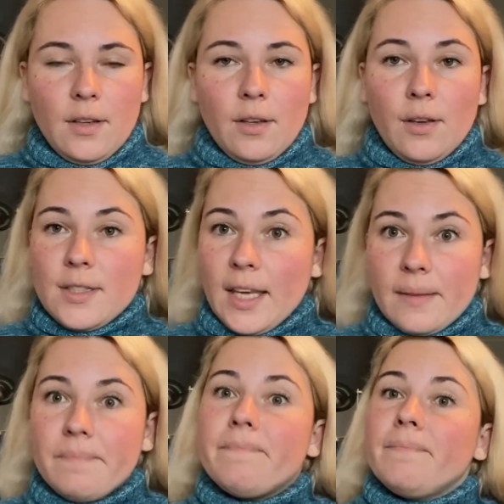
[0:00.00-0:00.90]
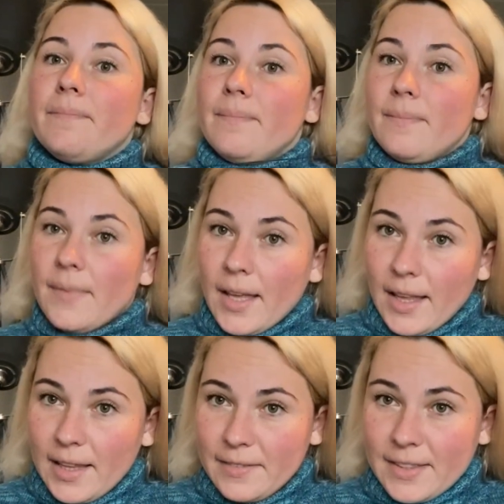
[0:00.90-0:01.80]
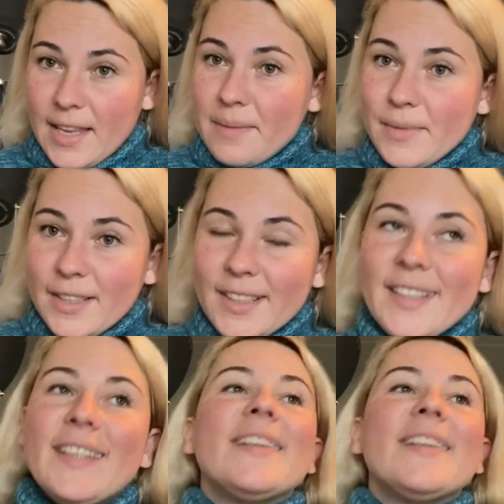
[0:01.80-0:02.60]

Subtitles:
because again, I live in Denmark.